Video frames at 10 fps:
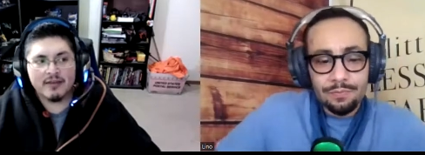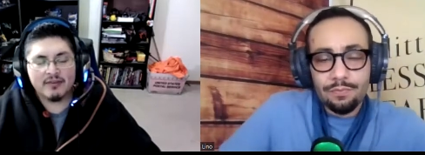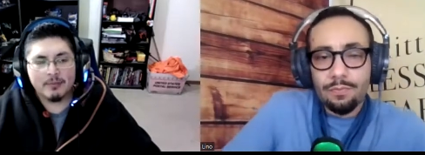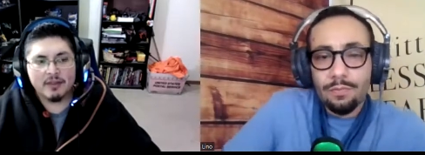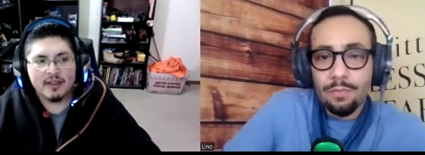Speaker 1: to
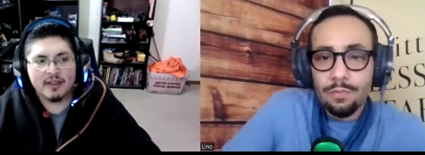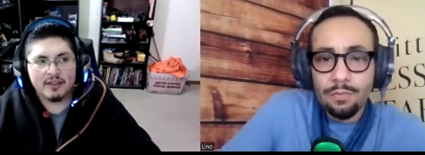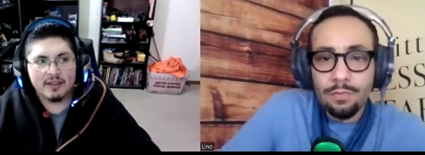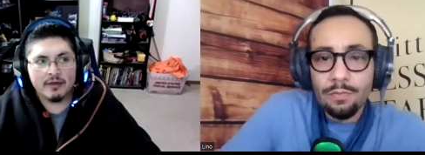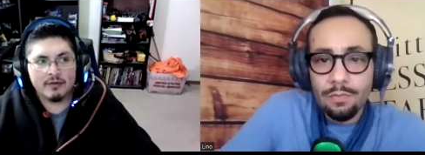plan it
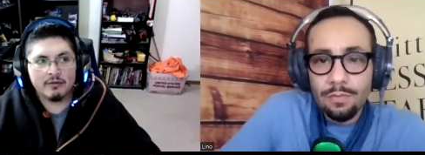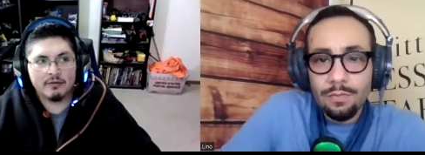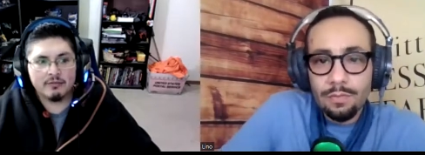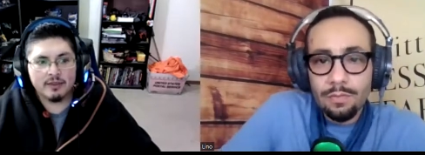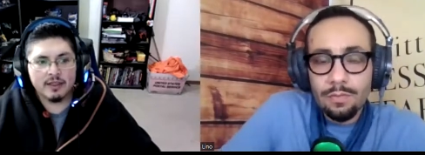out
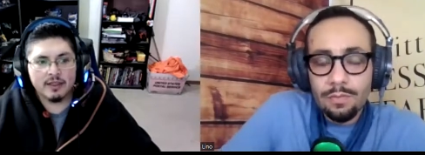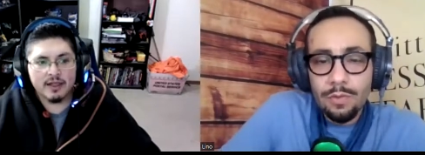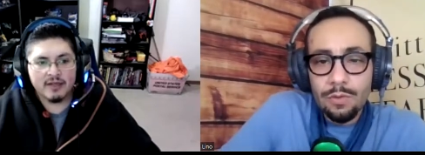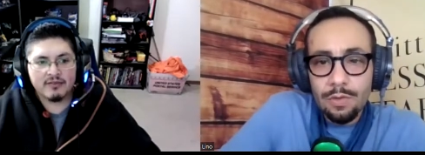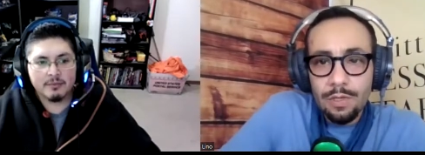right i have
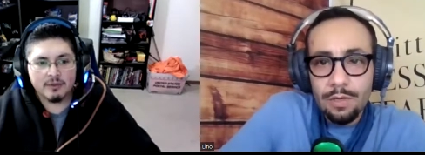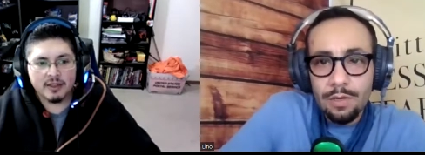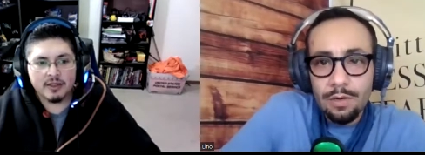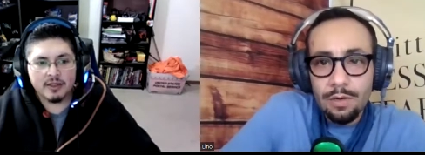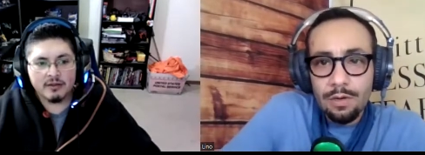to plan
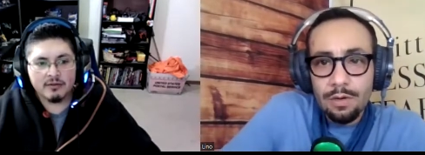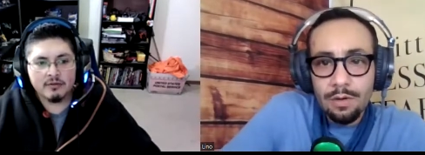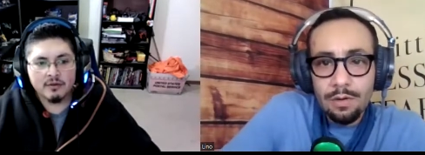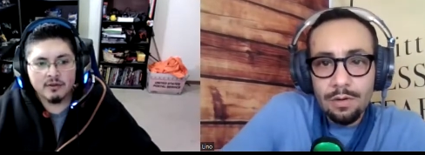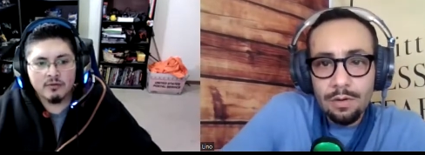out
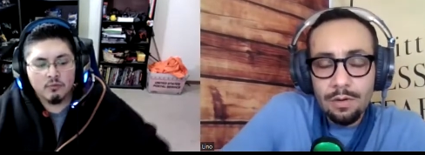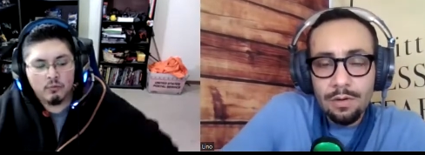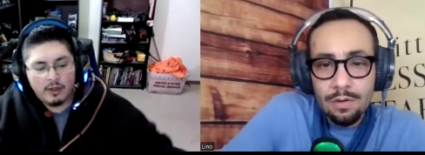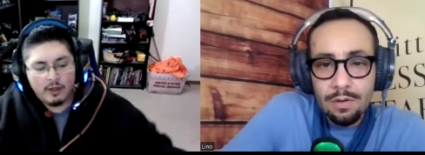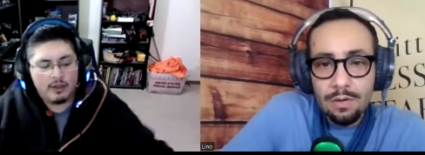
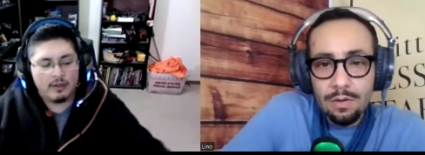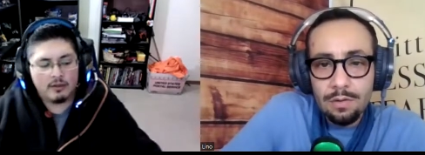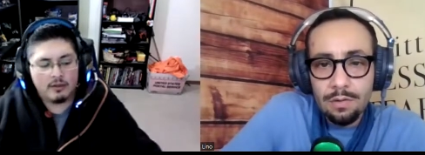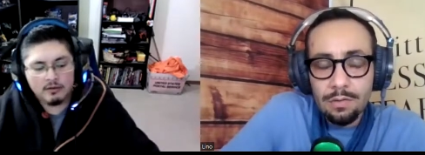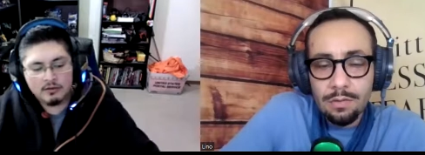where
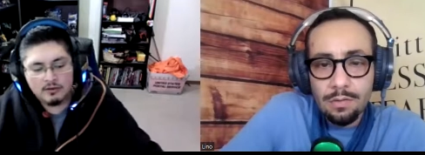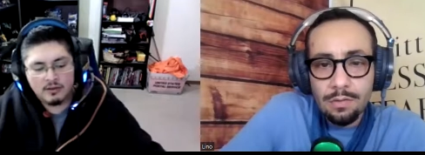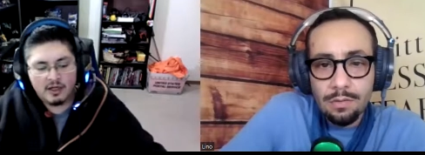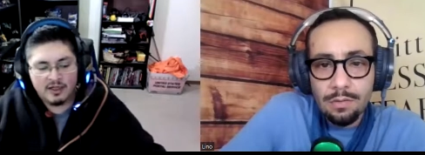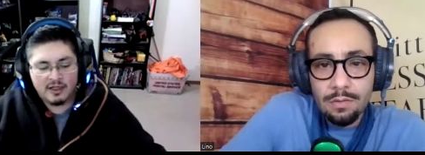
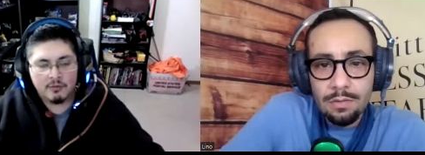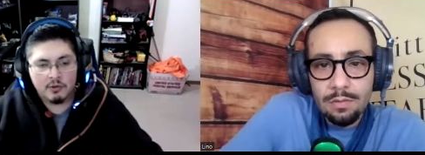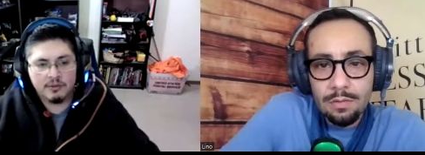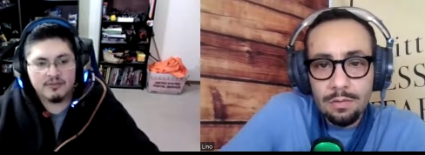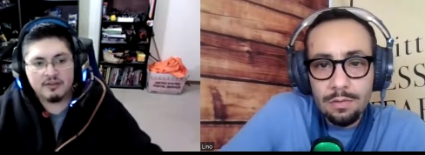i am
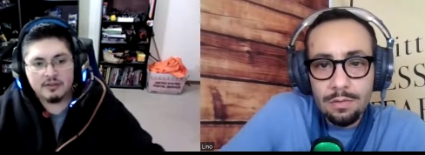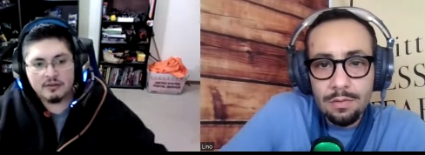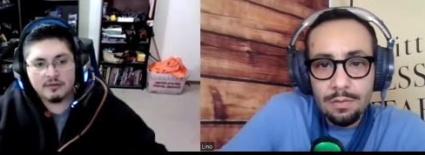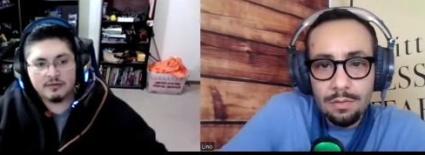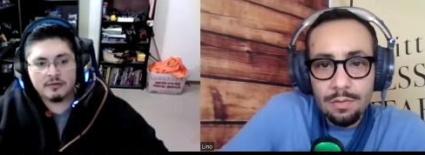going to
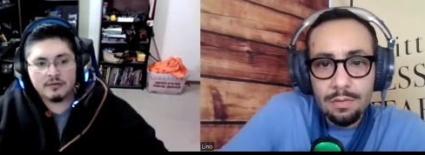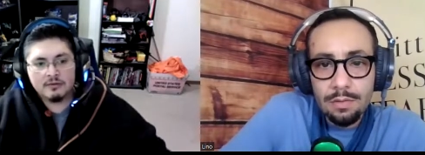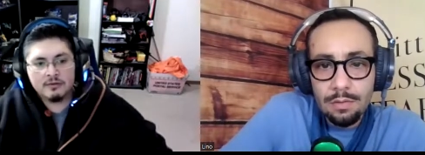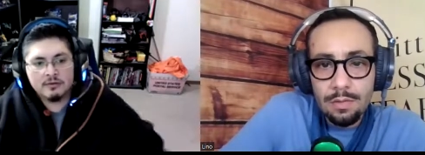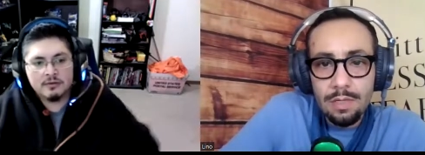eat
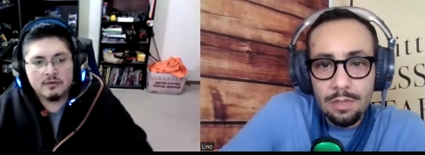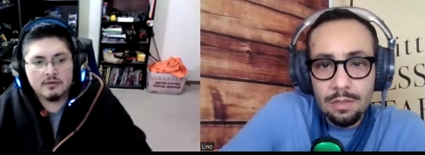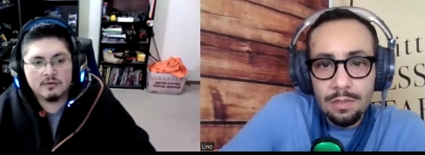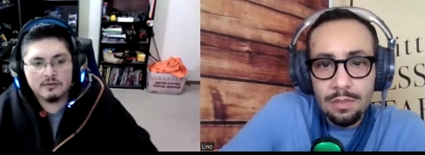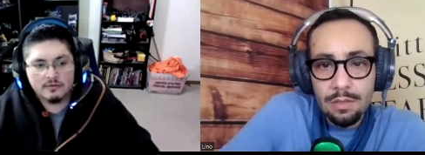
Speaker 2: right
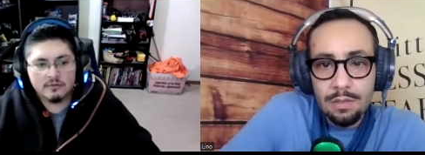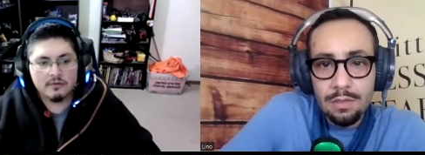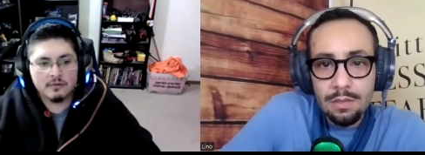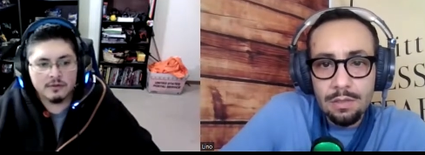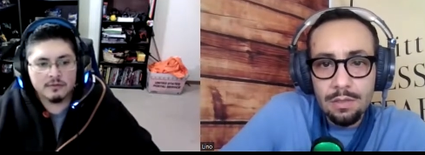you
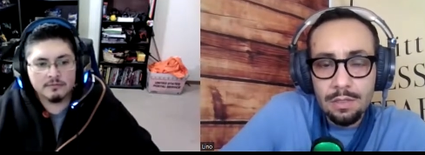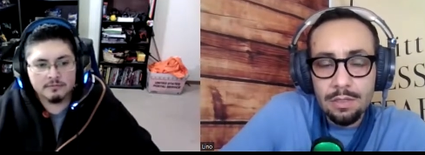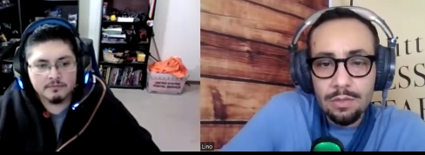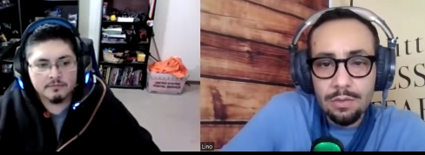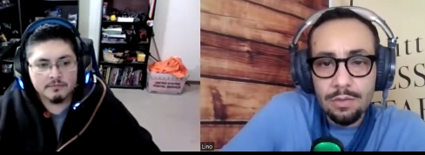know
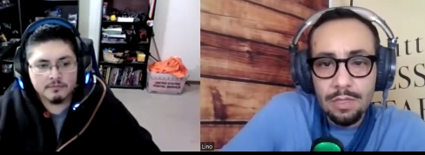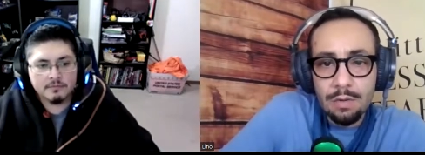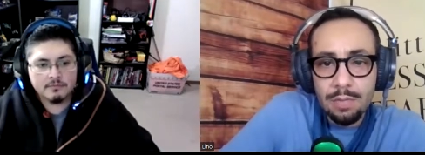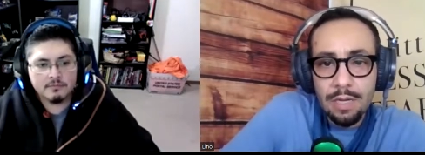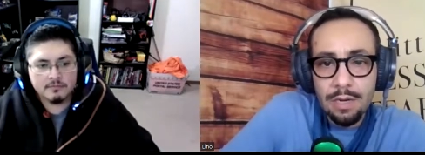that's true you got
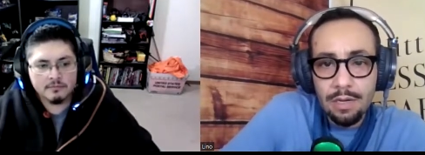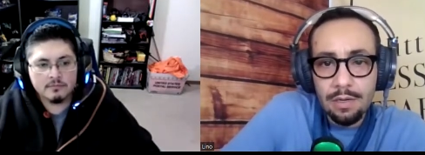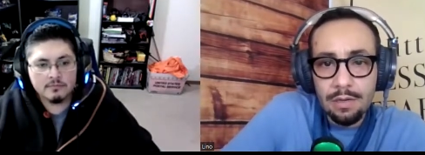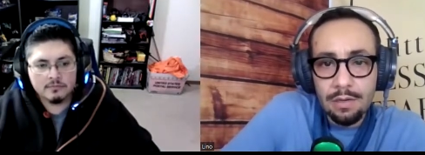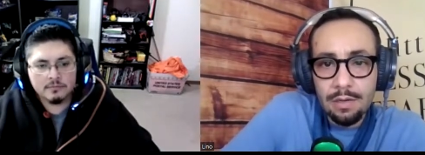to plan
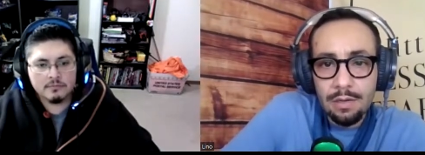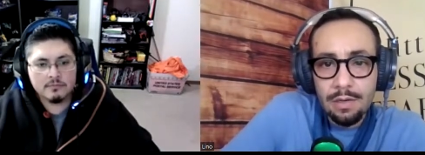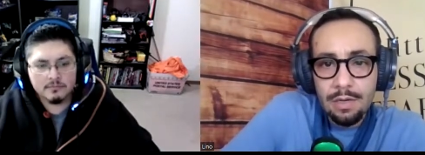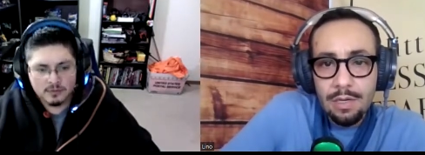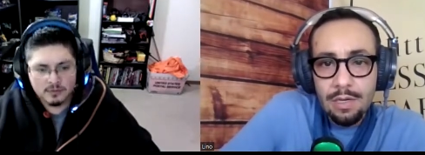ahead
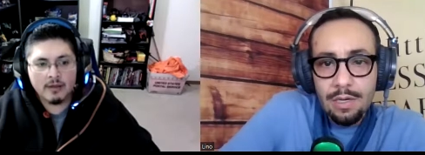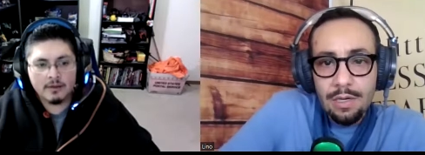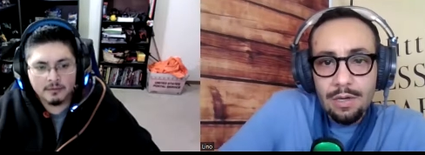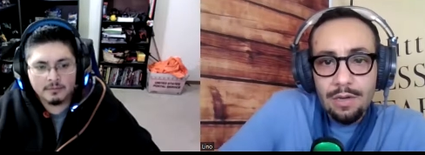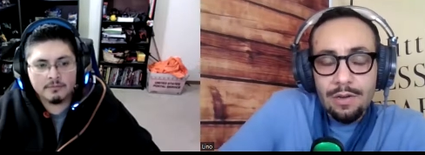yeah.
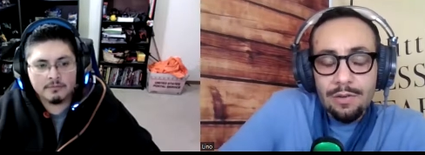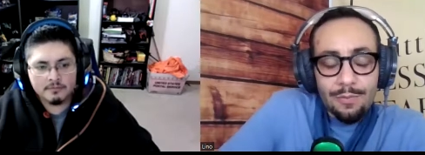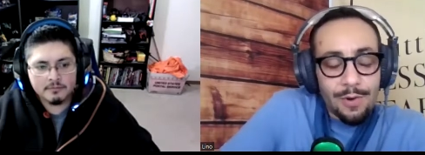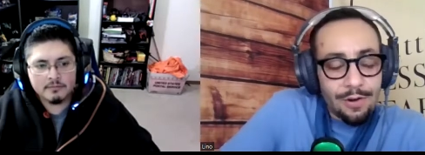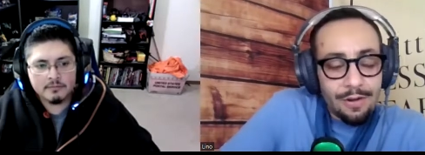
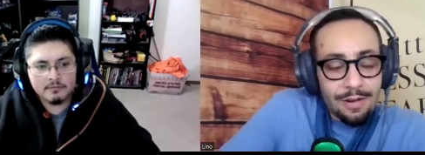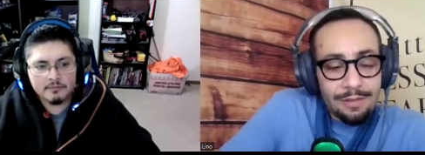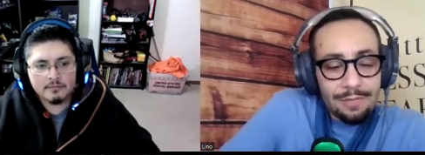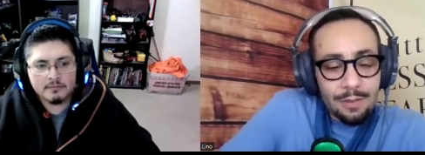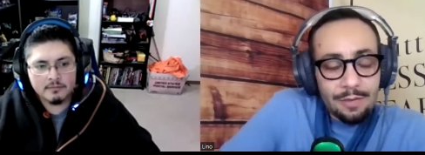Well, I
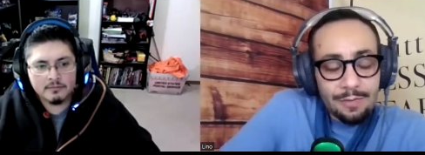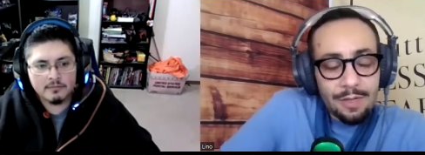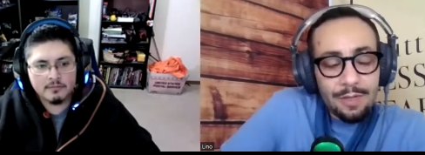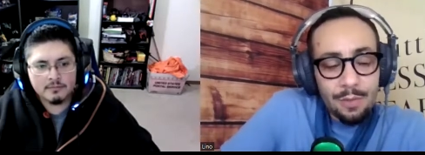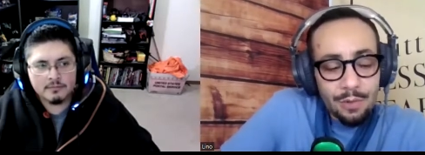feel
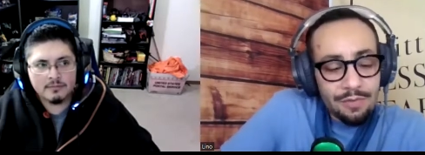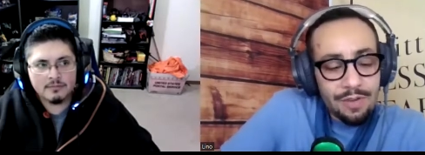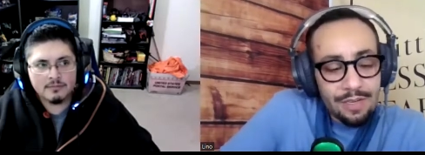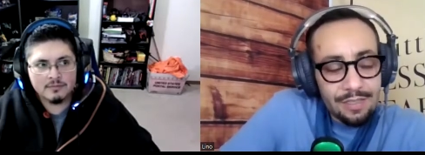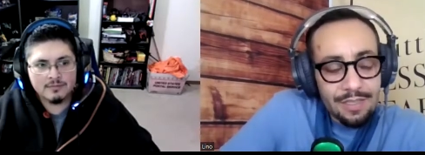definitely
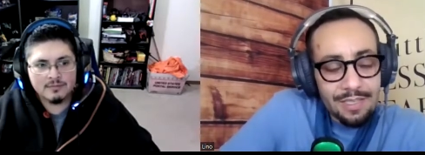motivated to